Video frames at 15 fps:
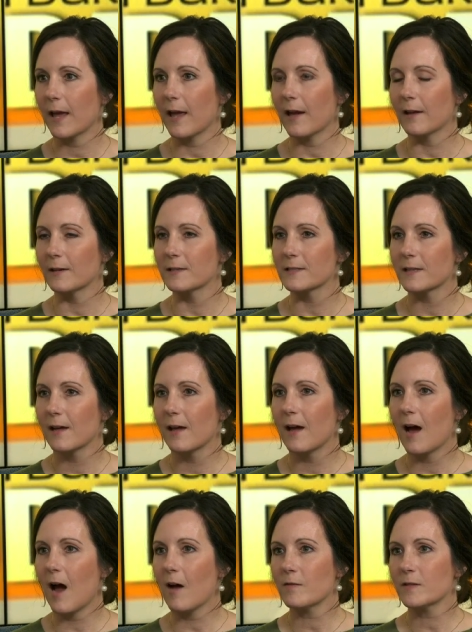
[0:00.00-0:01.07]
And
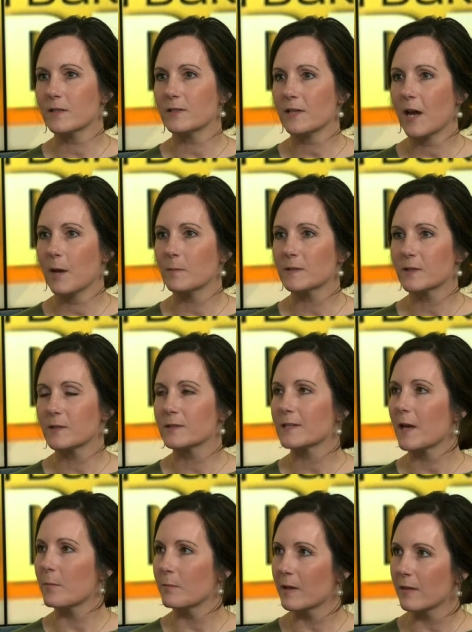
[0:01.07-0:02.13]
oftentimes there's
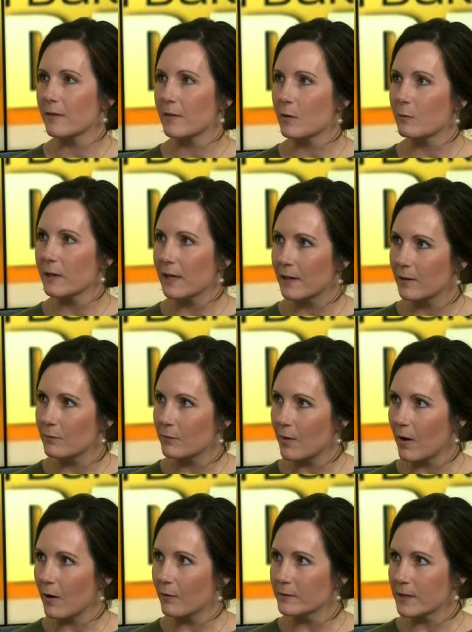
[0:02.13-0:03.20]
that myth that we get
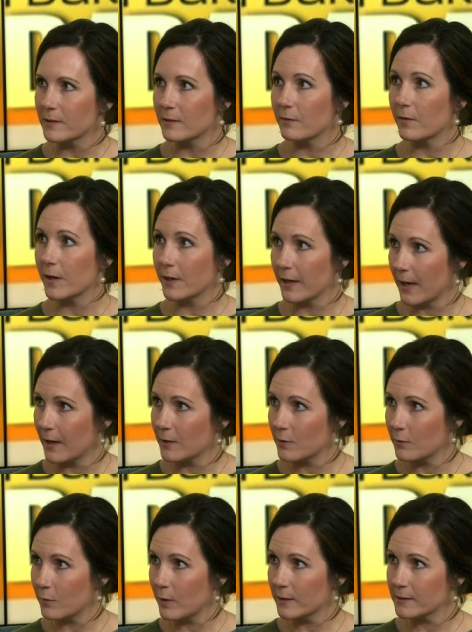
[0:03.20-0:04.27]
involved at the very end
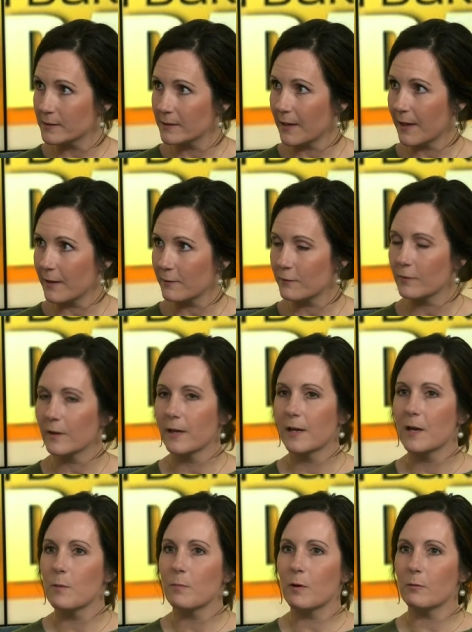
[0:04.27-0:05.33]
of one's life,
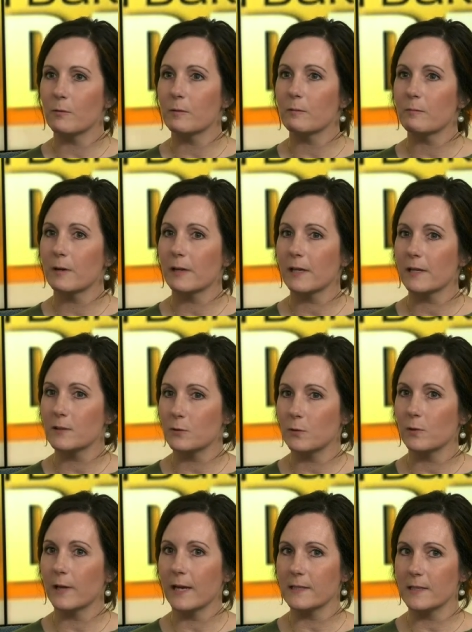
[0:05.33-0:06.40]
but we really
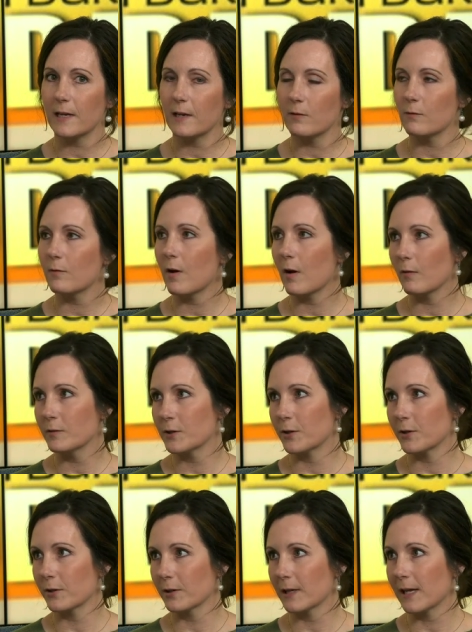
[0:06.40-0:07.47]
do like to get involved
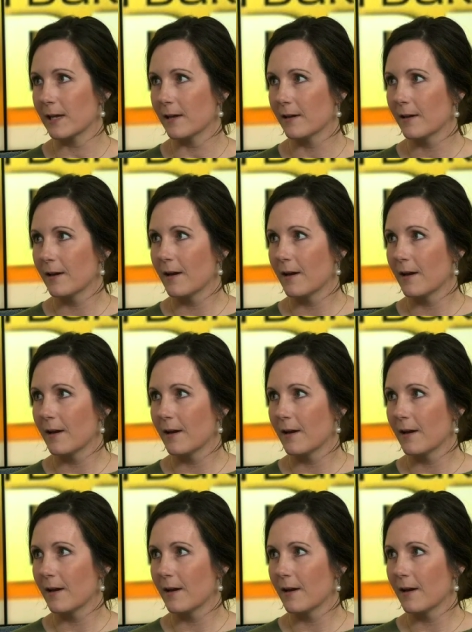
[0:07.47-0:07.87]
early